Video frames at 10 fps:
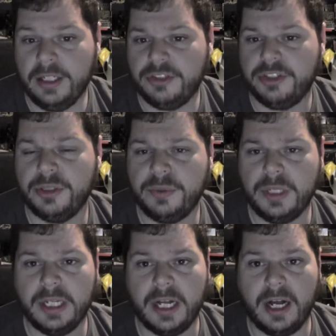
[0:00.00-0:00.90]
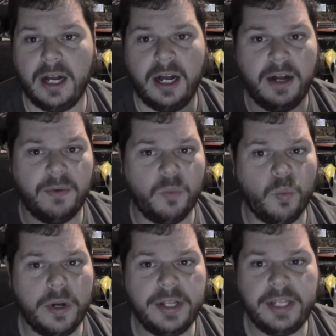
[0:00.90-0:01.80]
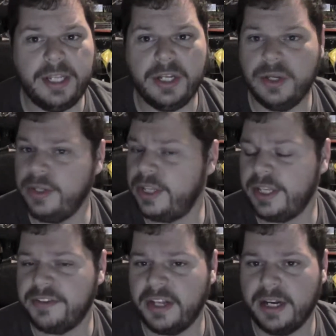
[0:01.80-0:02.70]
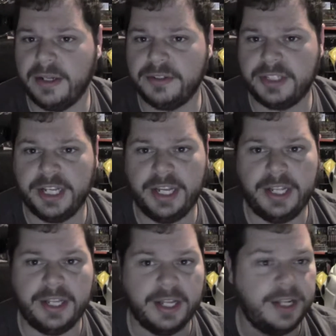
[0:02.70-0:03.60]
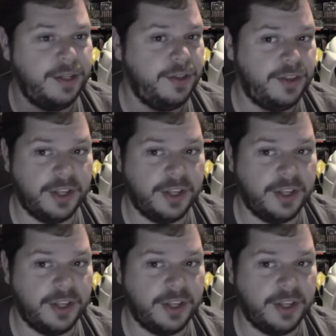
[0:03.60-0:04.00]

So, one of the good things that I'll say that